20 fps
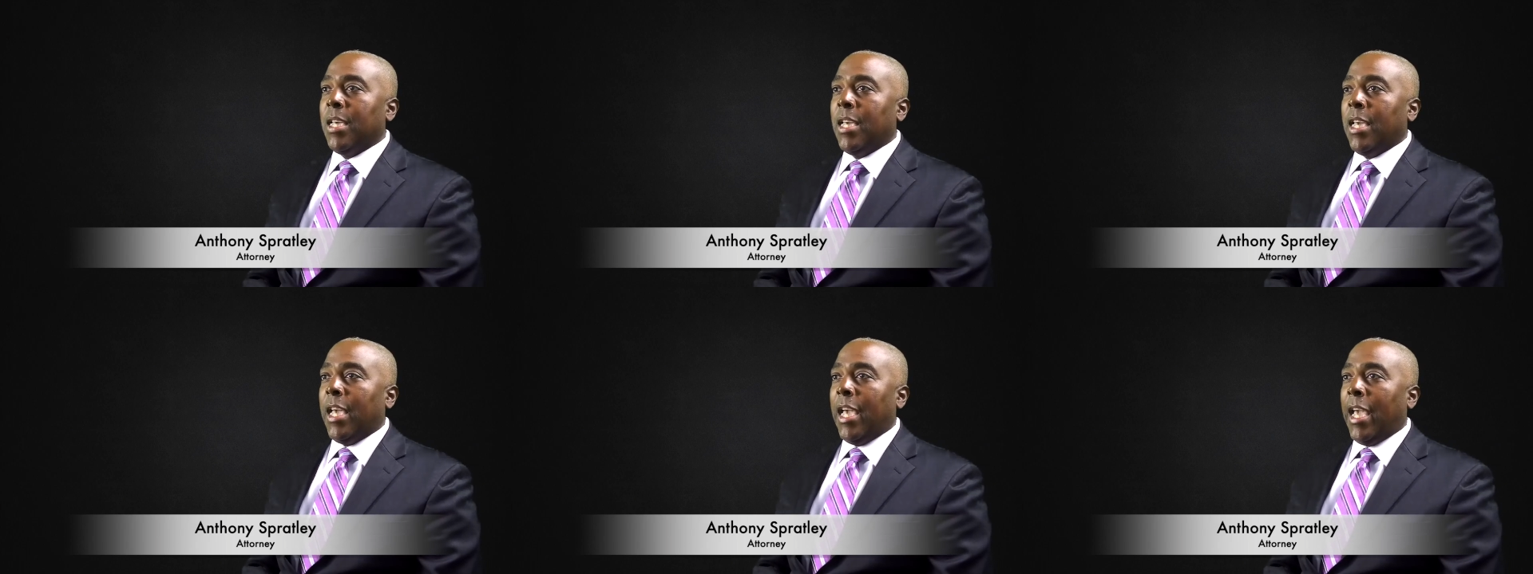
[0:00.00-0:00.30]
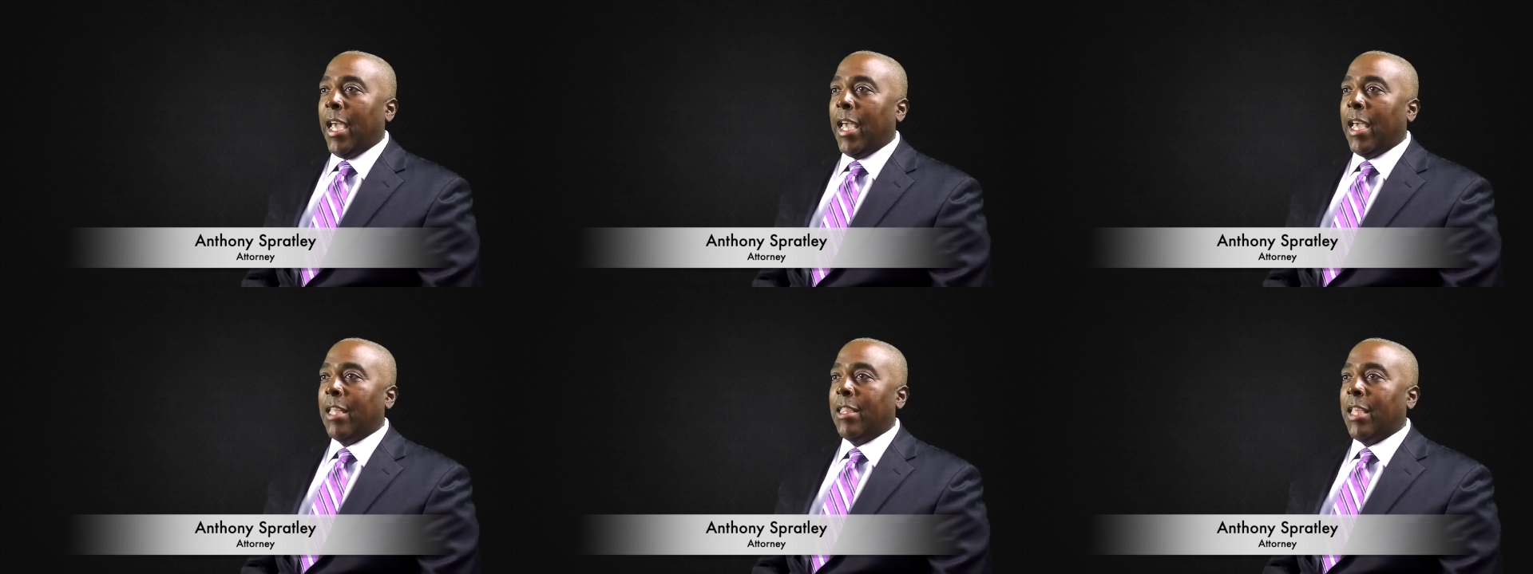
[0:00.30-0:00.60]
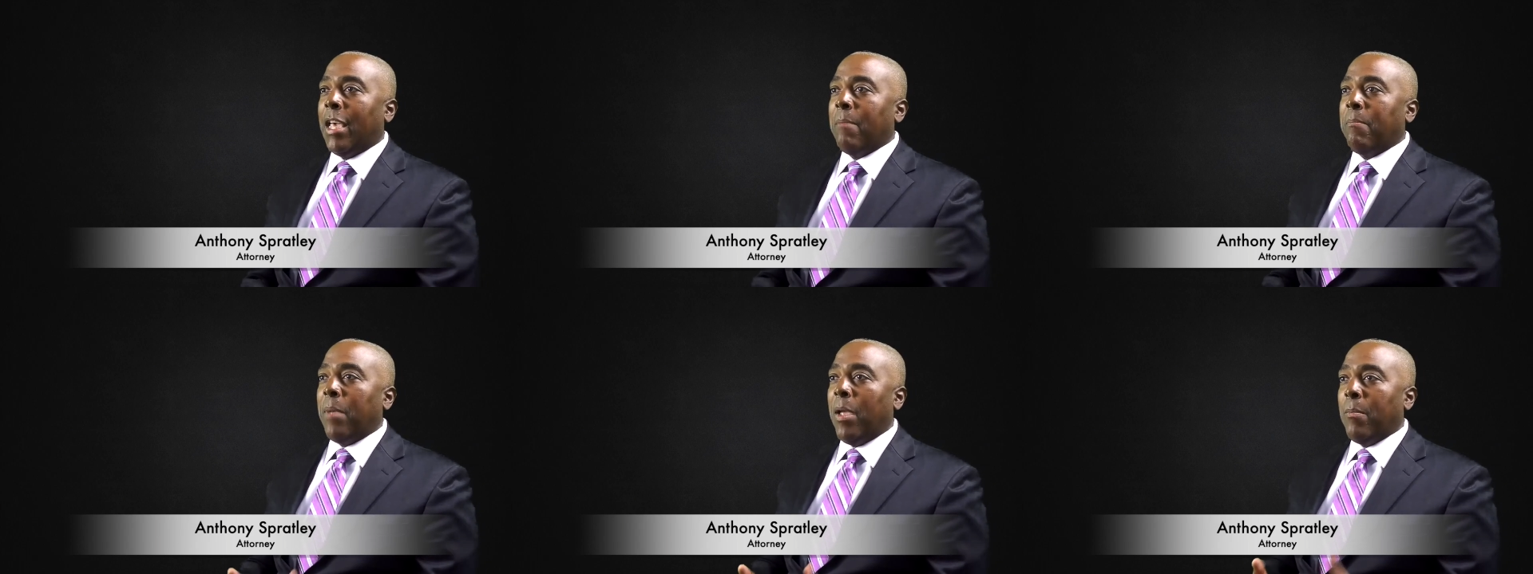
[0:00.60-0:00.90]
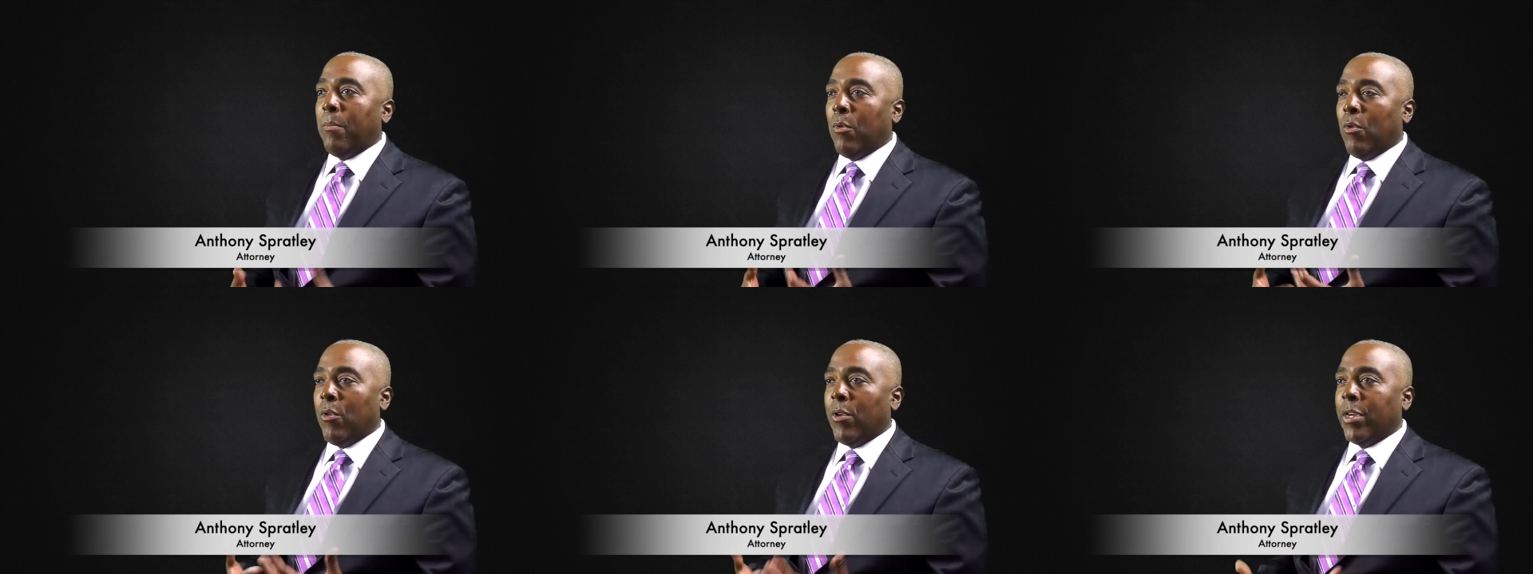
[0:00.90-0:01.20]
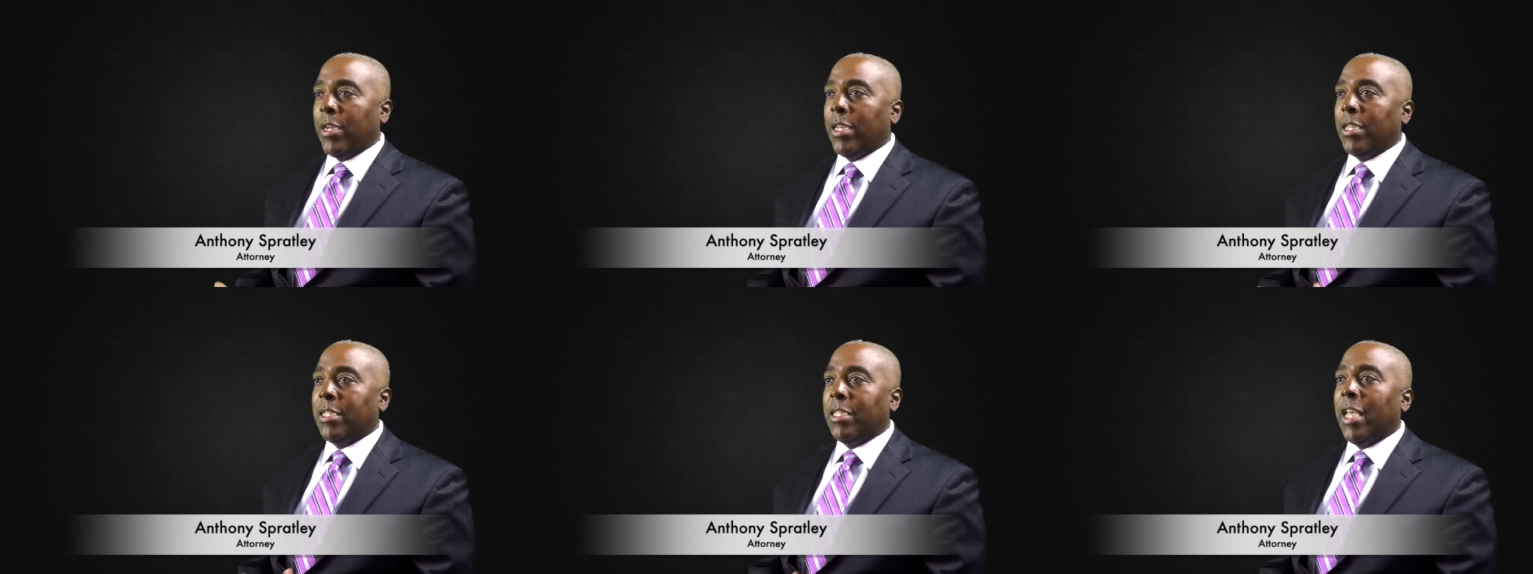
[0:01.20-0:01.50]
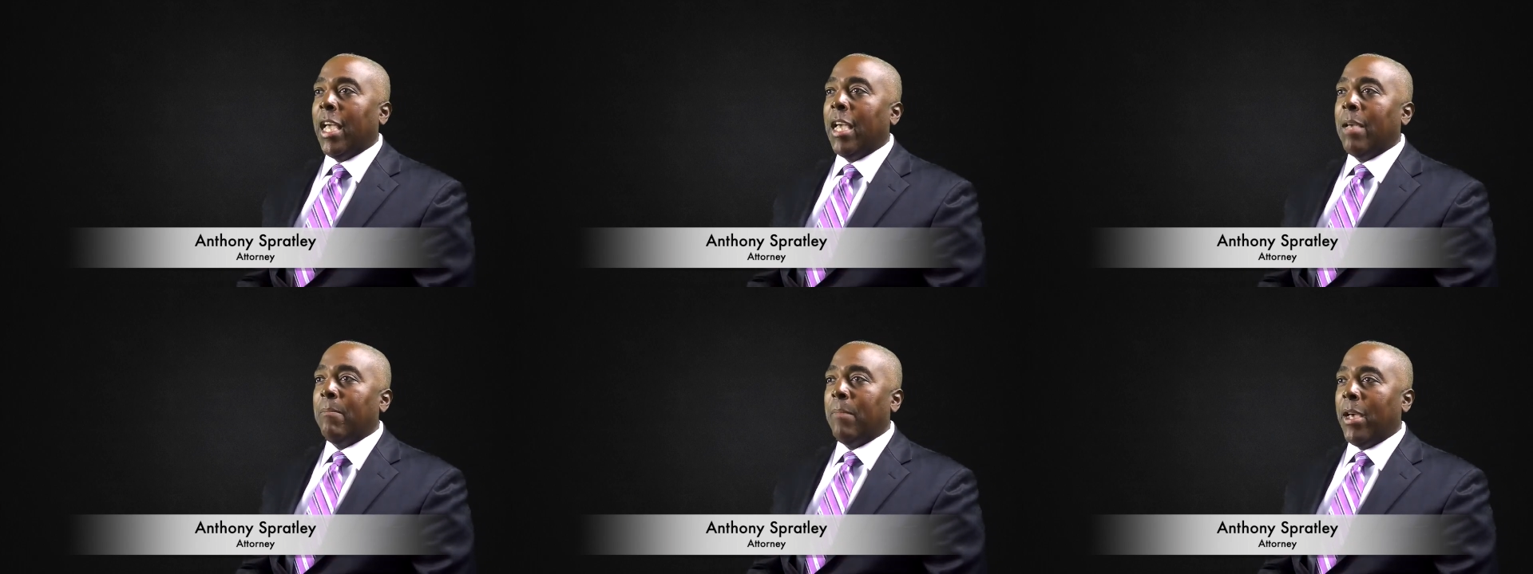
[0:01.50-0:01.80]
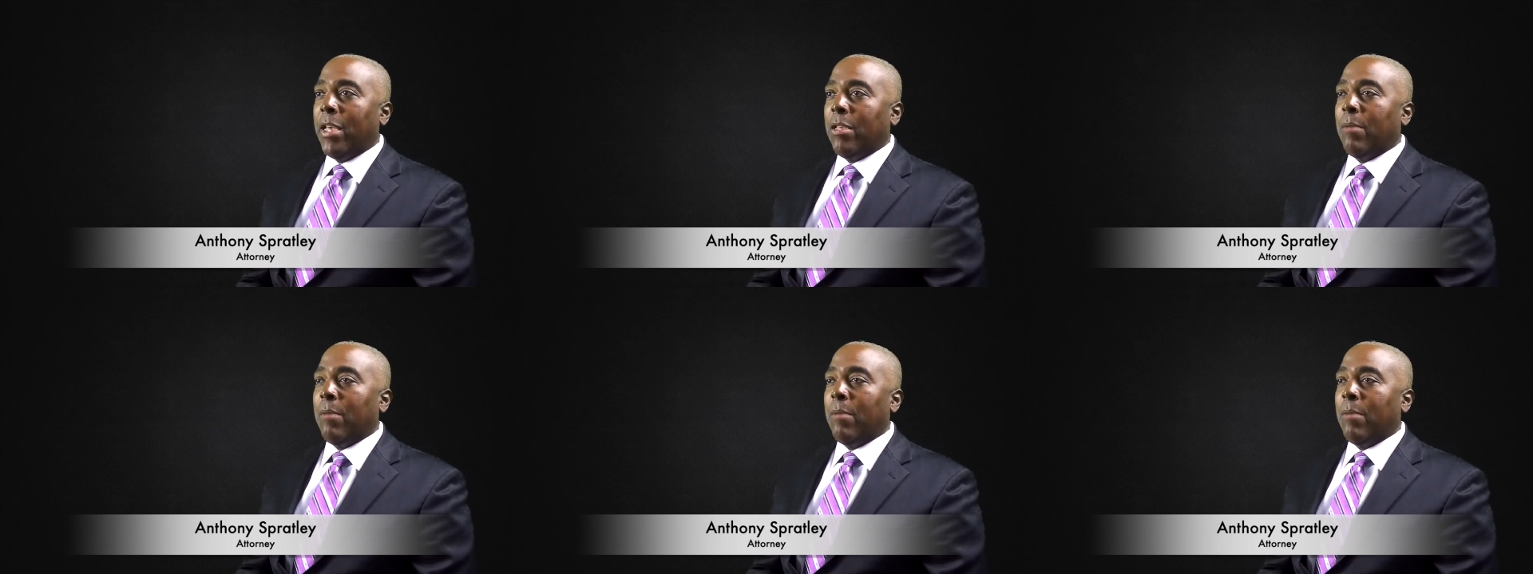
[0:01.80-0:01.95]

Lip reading: and that paperwork is signed by the